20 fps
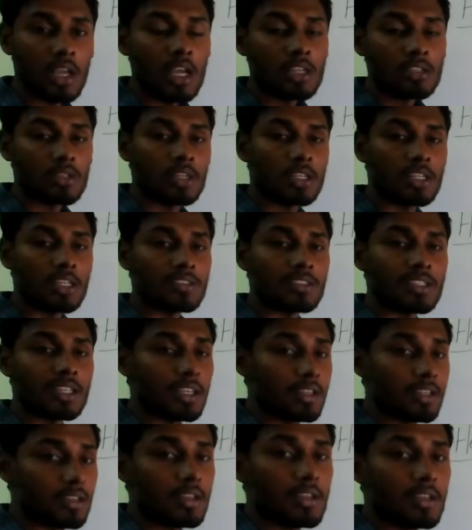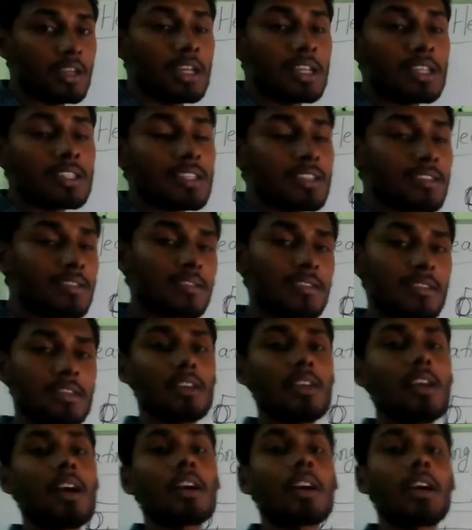So let us take, since
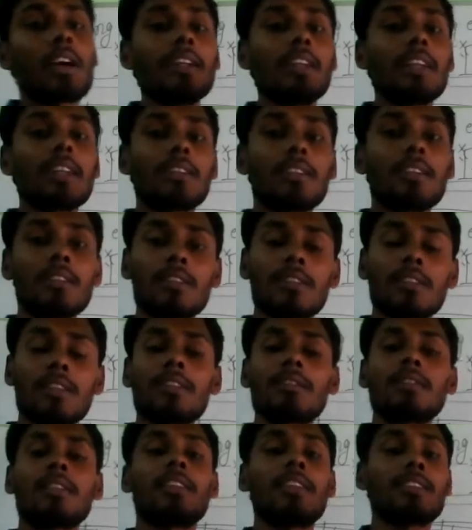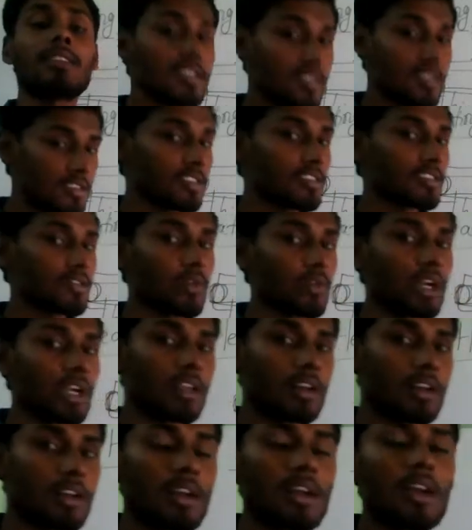a conductor says a resistance
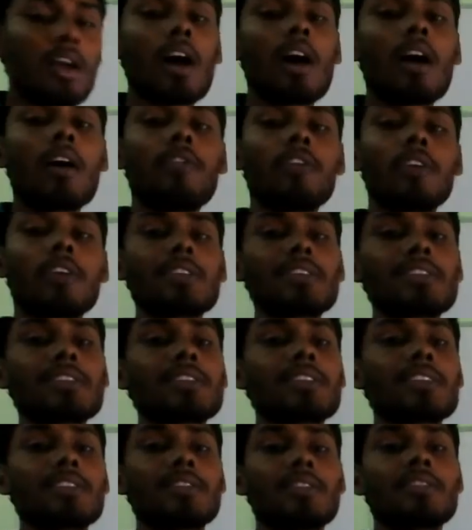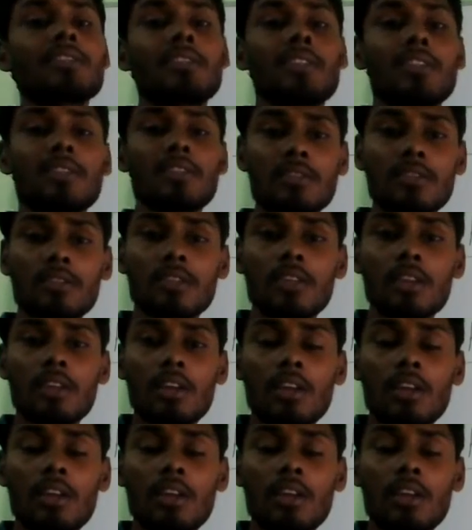wire offers resistance